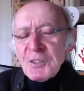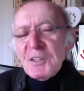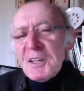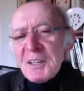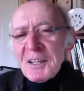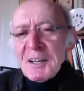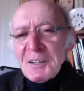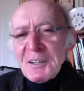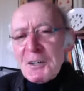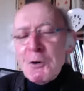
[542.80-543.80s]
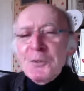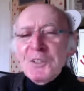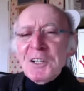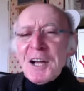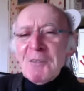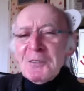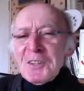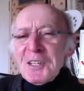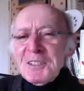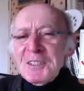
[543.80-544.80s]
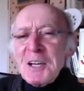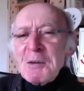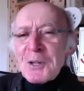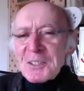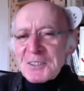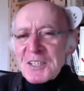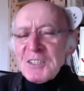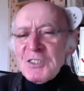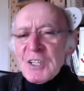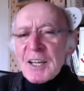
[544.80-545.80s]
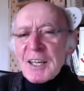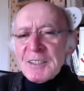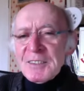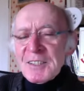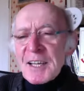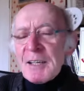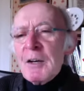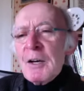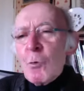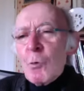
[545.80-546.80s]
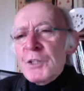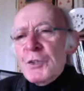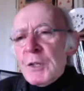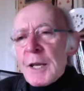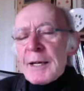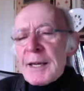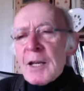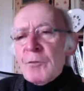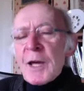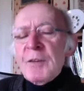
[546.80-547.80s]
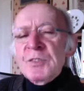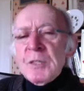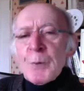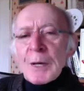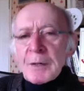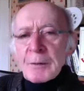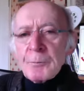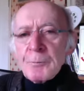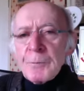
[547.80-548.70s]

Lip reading: you go over to it after this, but essentially it's saying, which kind of life's the better?